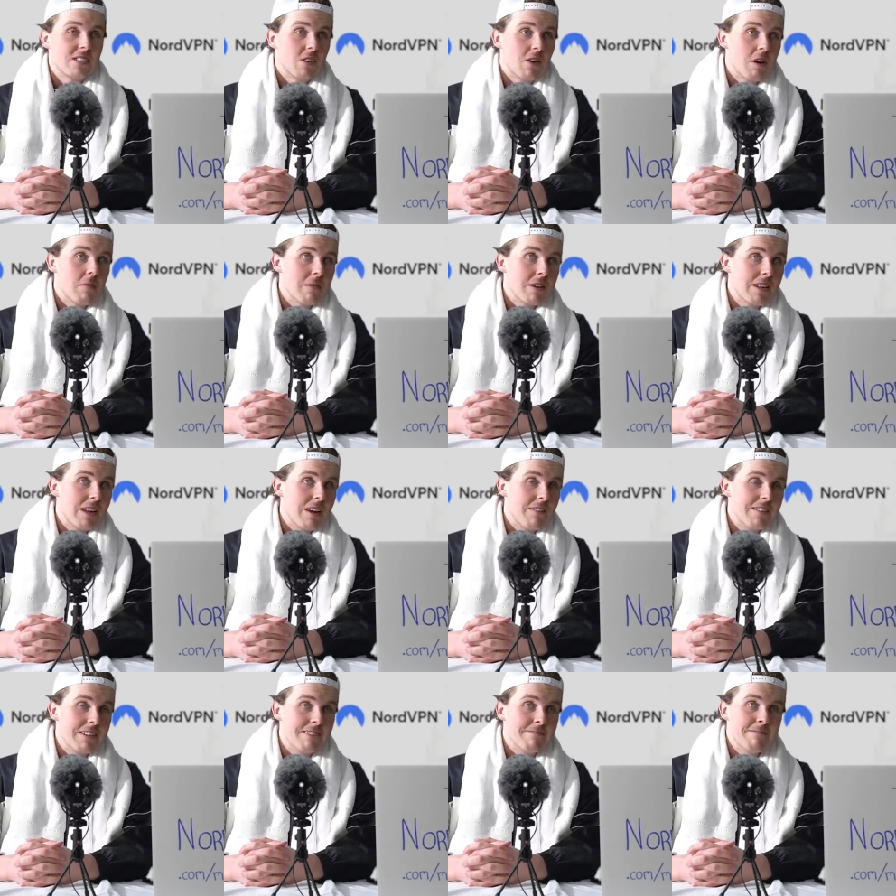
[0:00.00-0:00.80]
So, I mean,
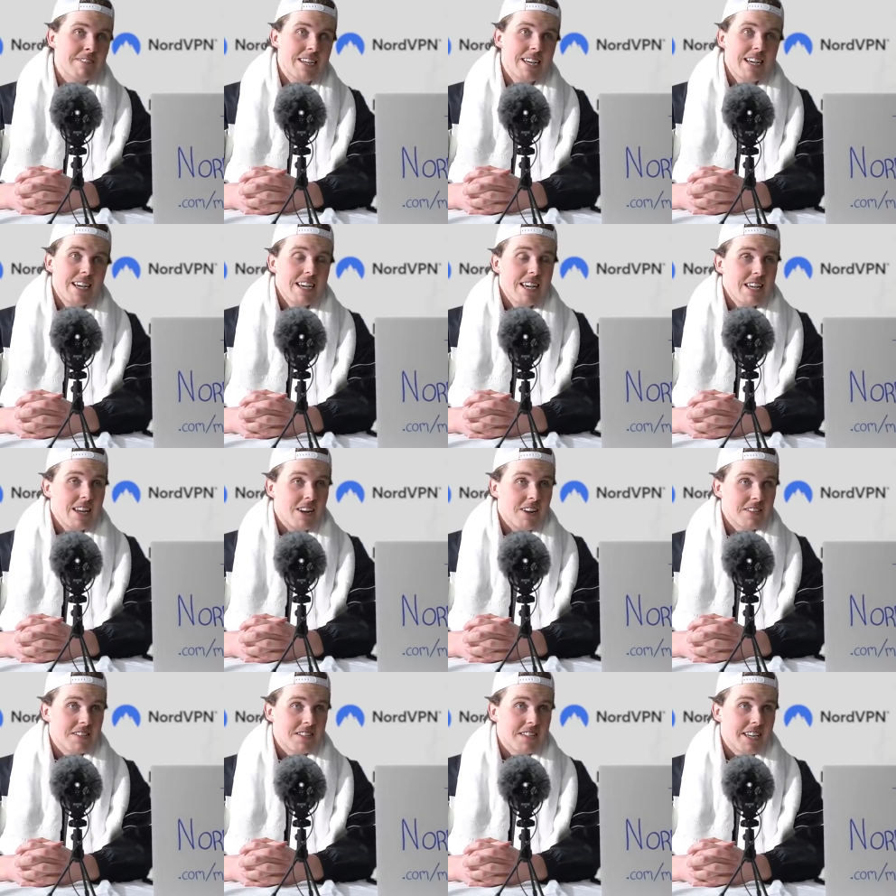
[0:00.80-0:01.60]
you know, it
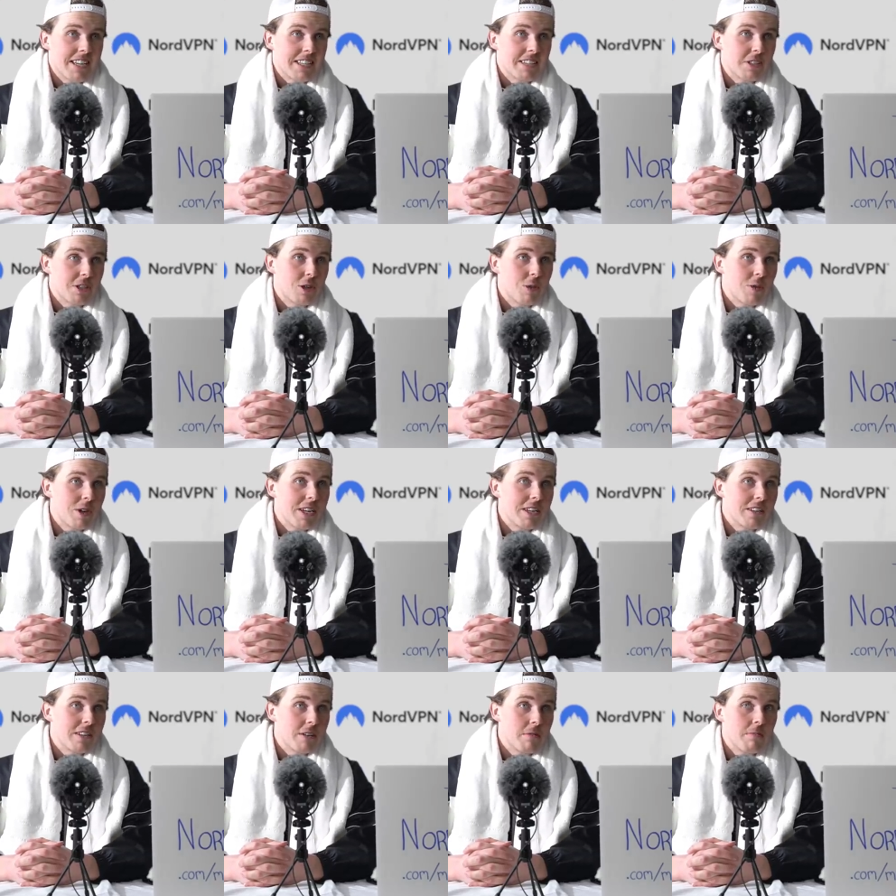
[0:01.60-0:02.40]
doesn't take a
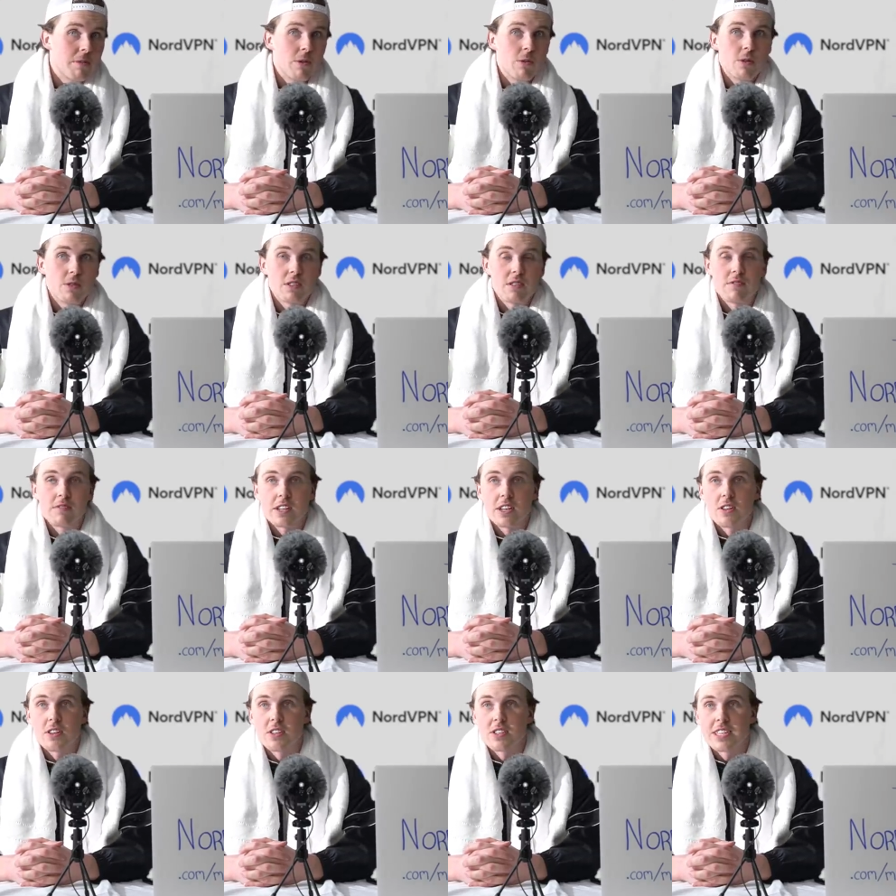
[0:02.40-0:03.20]
degree in computers to
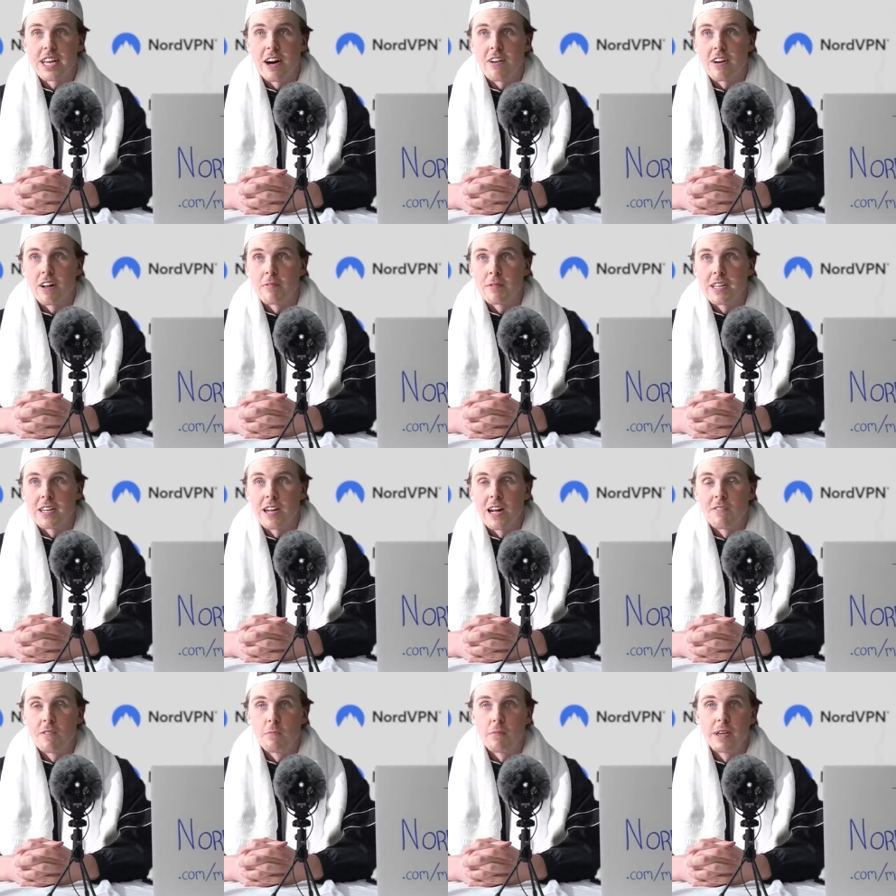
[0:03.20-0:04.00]
figure this out. I
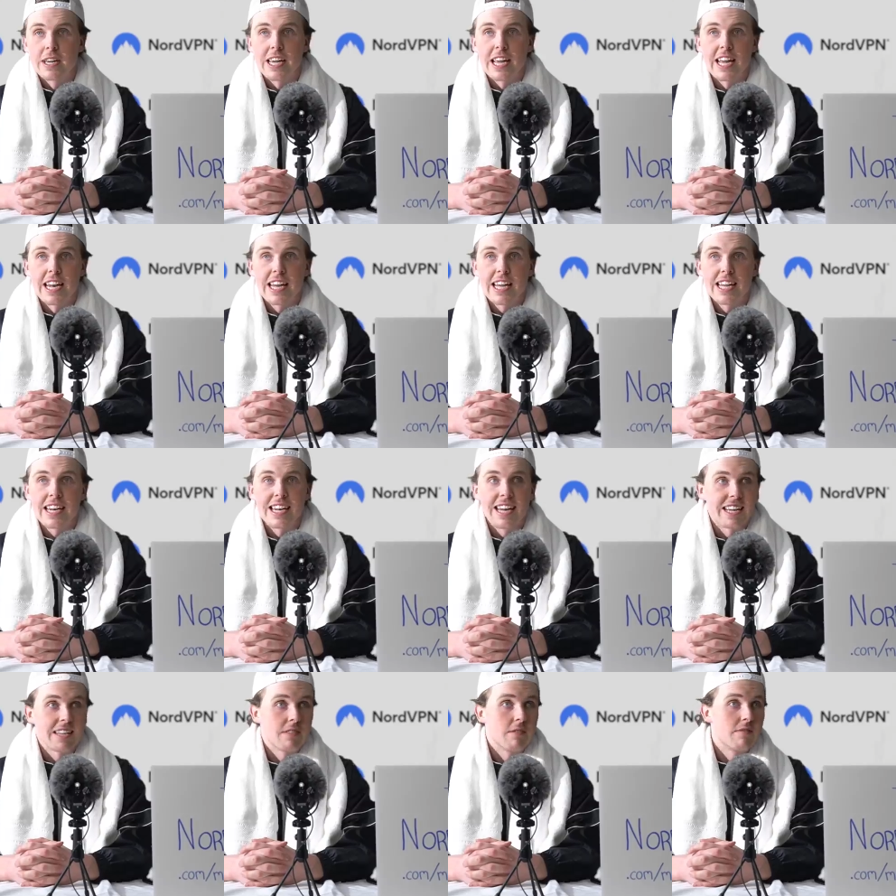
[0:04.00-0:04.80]
mean, I'm a big idiot,
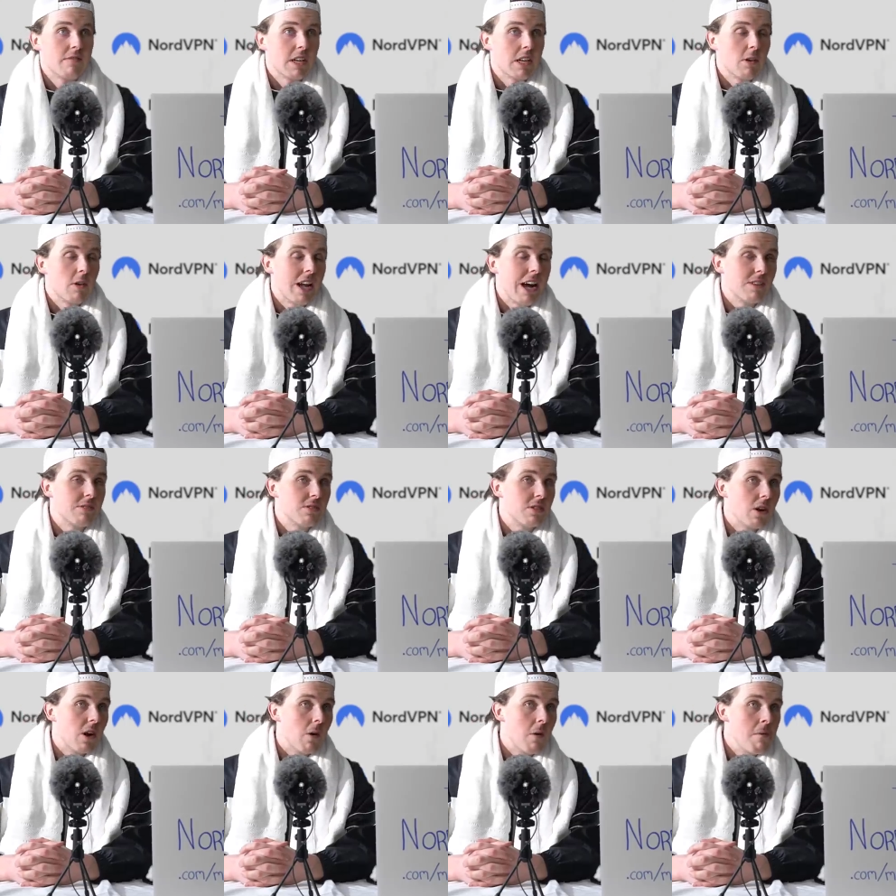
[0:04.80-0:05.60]
and I can figure it
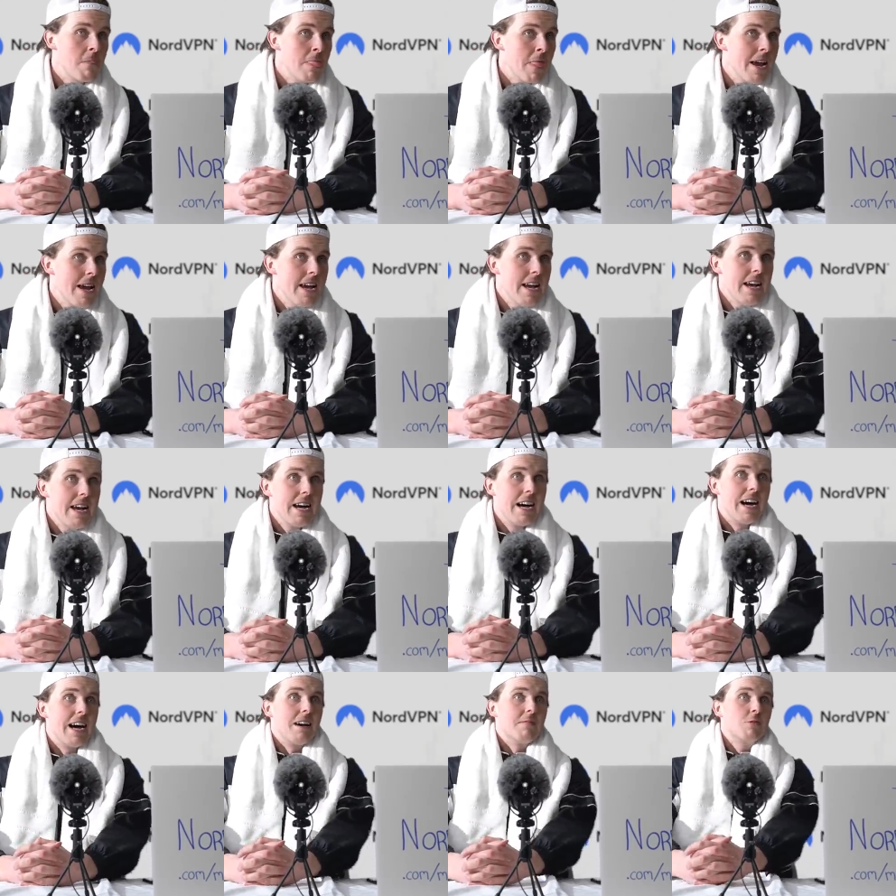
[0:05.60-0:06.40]
out, so
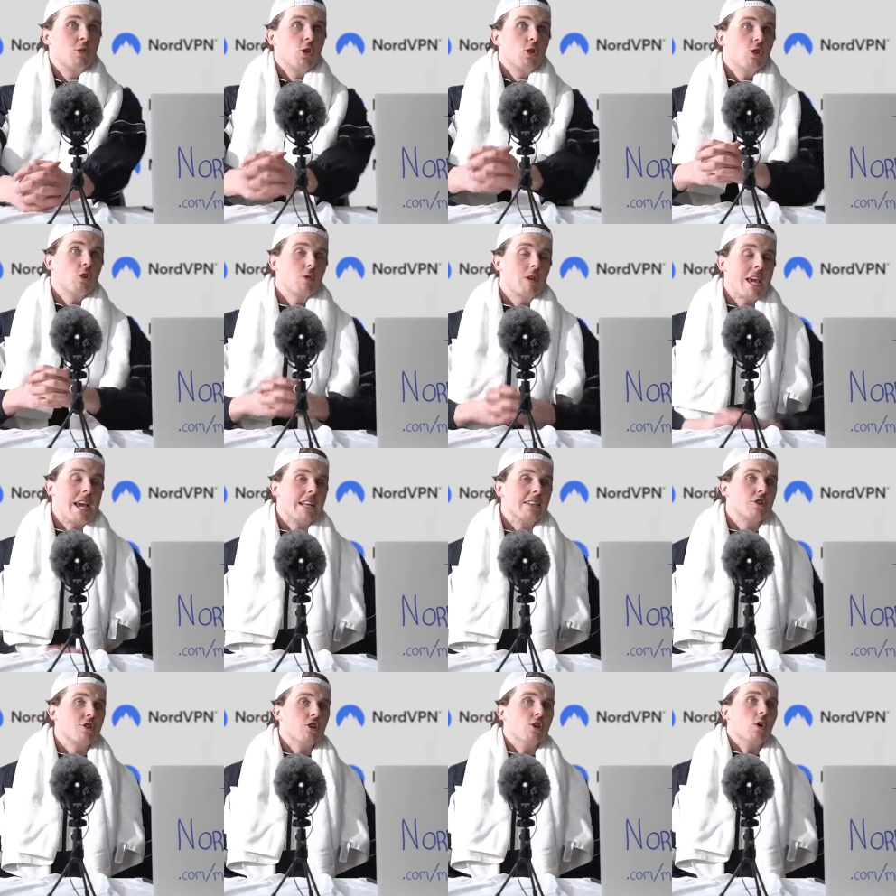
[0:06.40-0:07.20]
I'm sure you
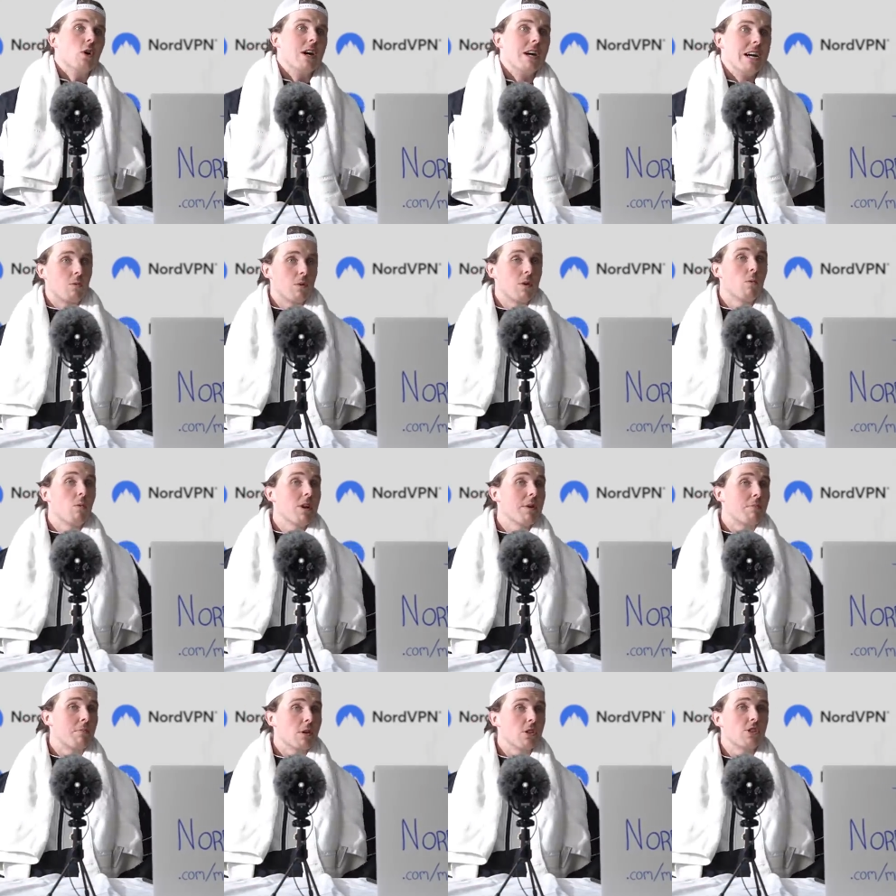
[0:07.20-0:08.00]
can too.
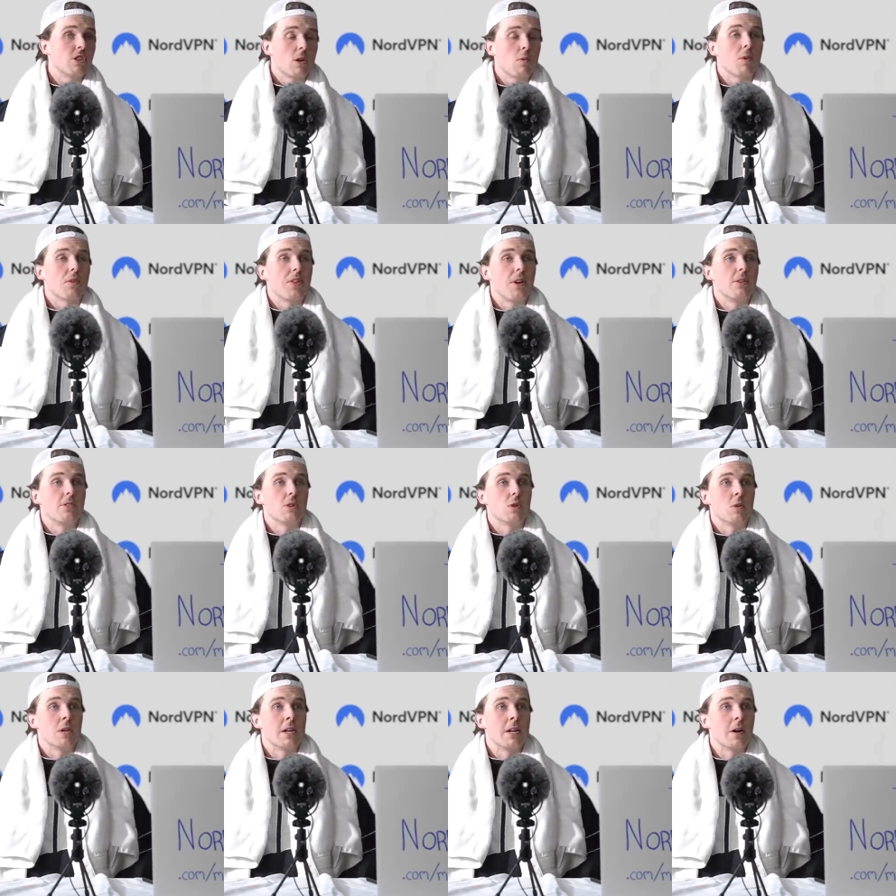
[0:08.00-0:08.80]
We appreciate what they're
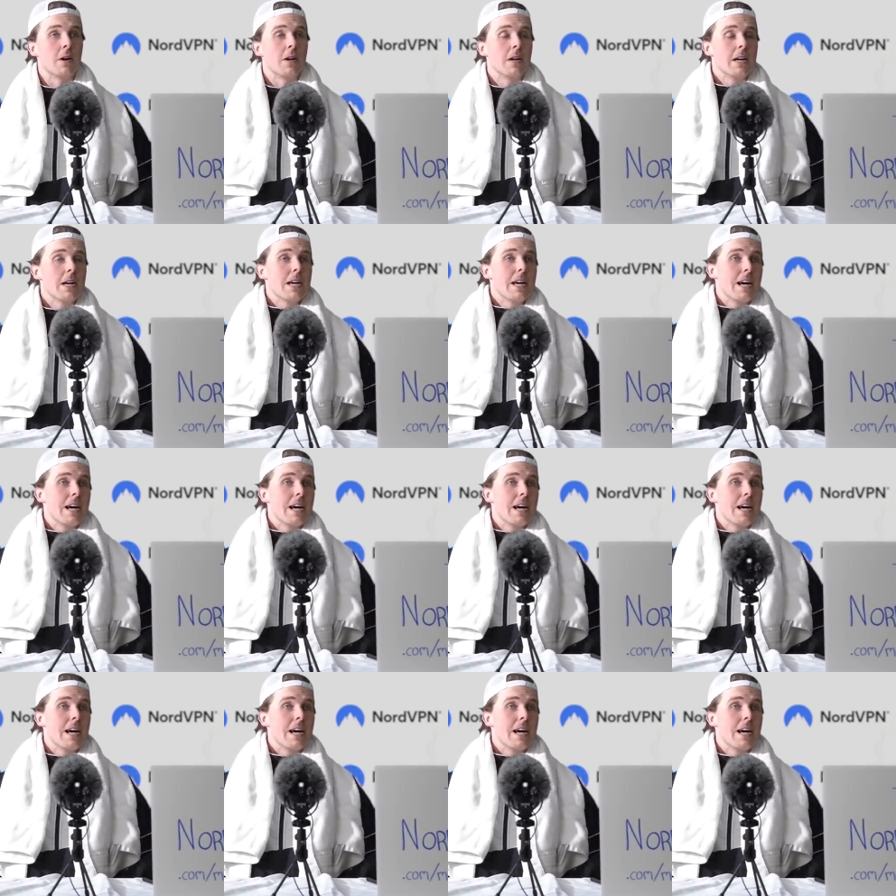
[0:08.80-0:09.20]
doing here.